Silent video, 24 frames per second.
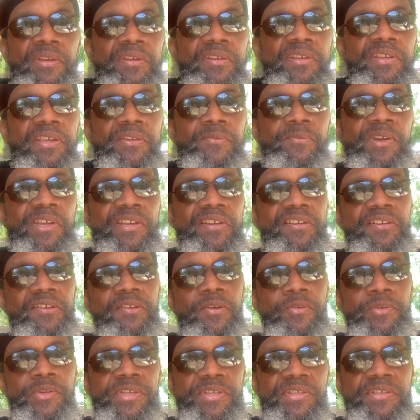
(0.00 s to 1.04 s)
get ready to
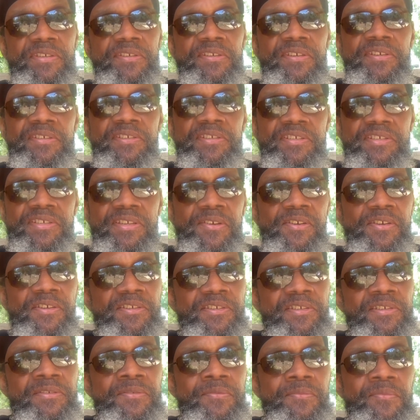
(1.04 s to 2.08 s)
go see the
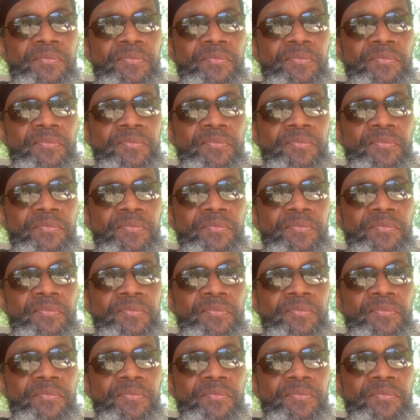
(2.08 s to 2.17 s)
surgeon.